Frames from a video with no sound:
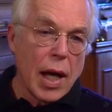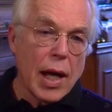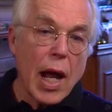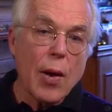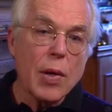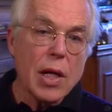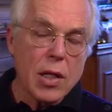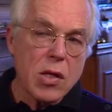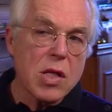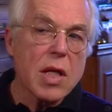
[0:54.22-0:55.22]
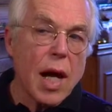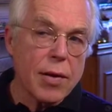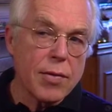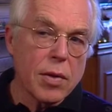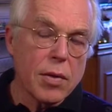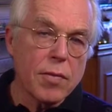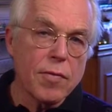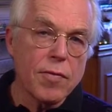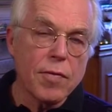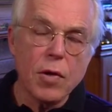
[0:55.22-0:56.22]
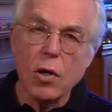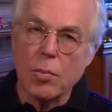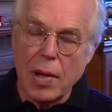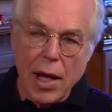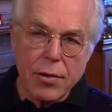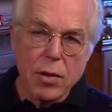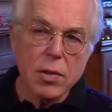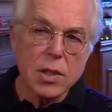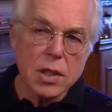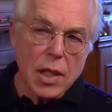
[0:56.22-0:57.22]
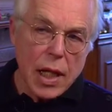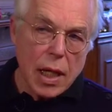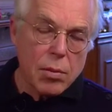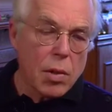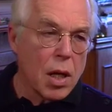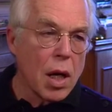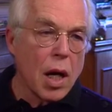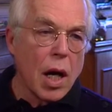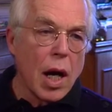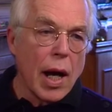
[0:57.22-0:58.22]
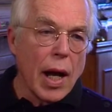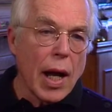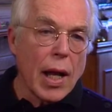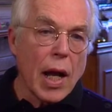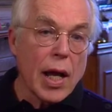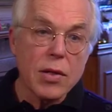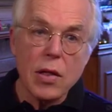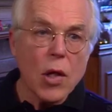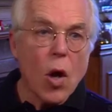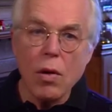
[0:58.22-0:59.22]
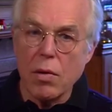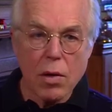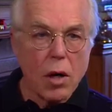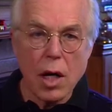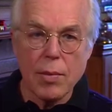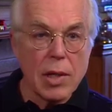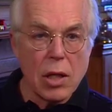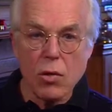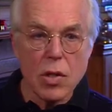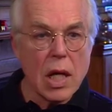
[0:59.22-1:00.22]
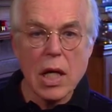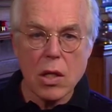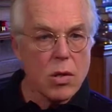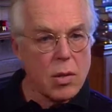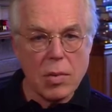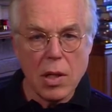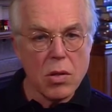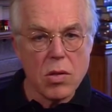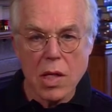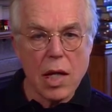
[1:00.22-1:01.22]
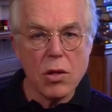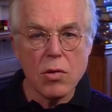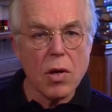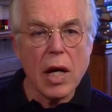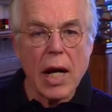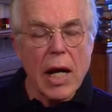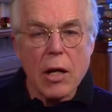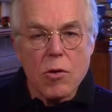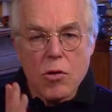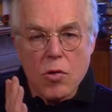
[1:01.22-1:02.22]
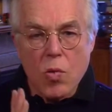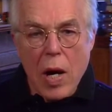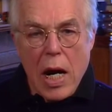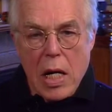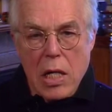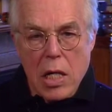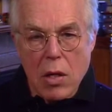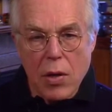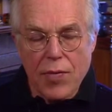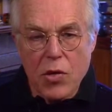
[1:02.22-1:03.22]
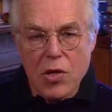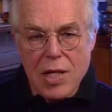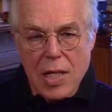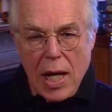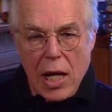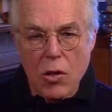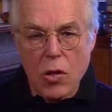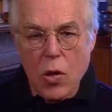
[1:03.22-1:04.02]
And I went in. Scott Kirkpatrick was his name. And I said, the only requirement, you said, is to be stage struck. And I swear to you, if there's a test,